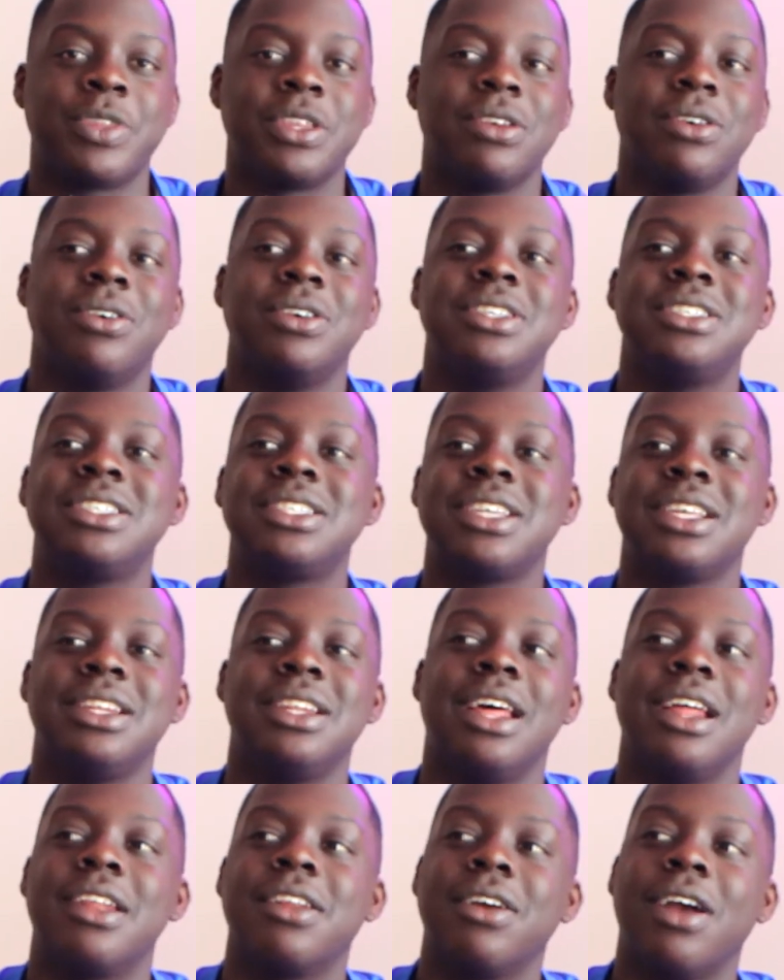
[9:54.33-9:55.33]
So it's just
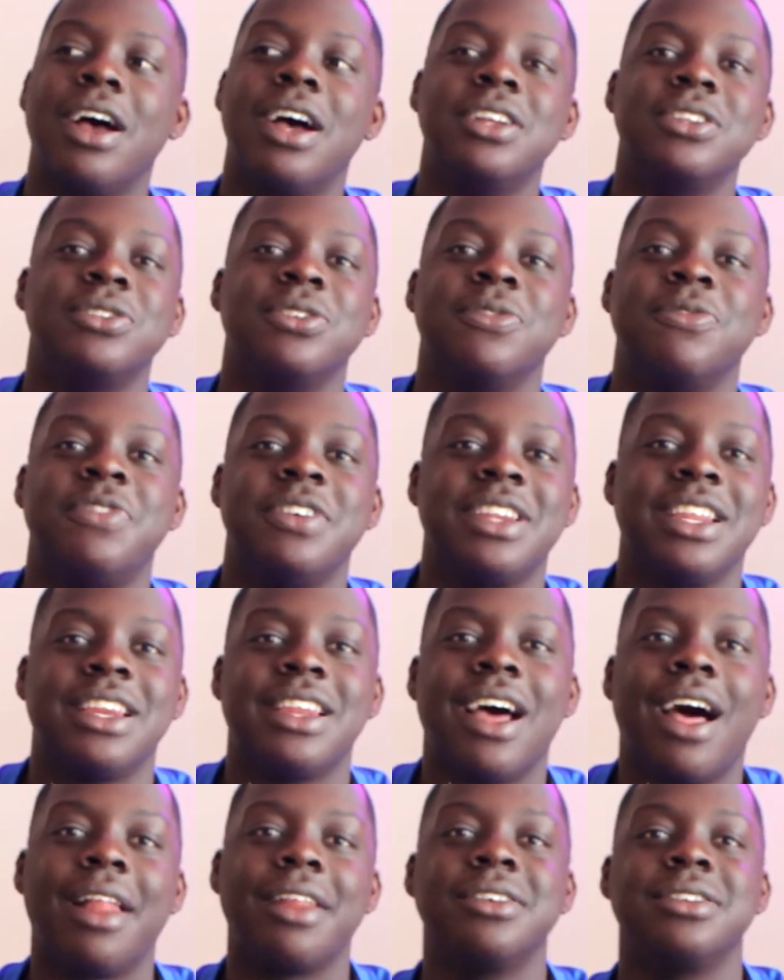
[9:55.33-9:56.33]
another
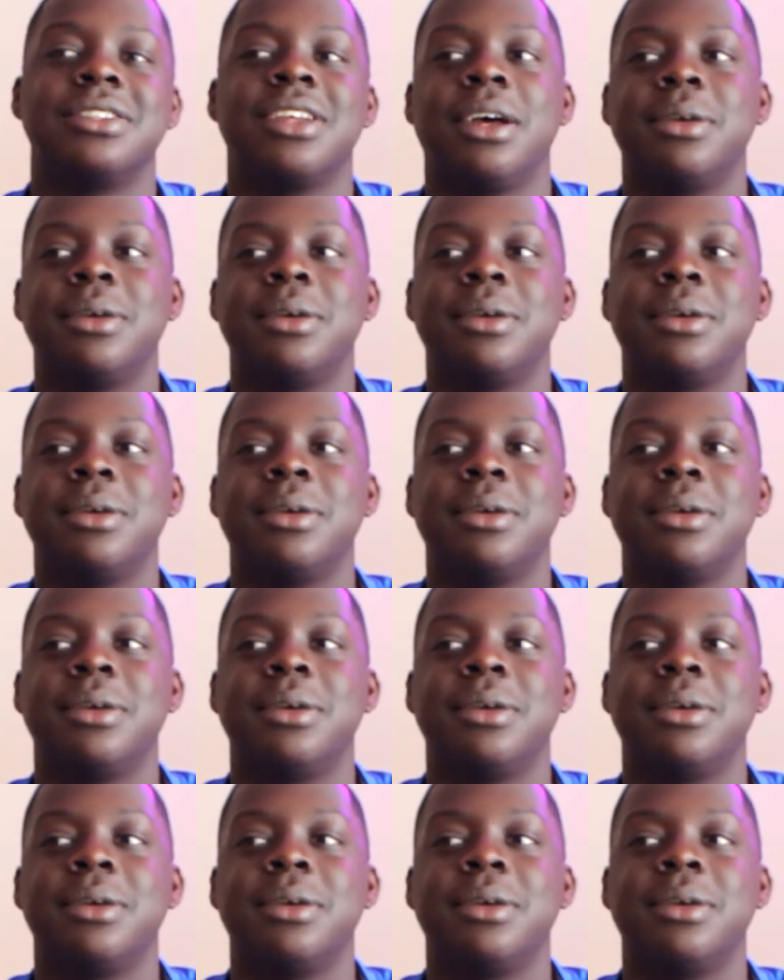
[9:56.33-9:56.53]
$150 so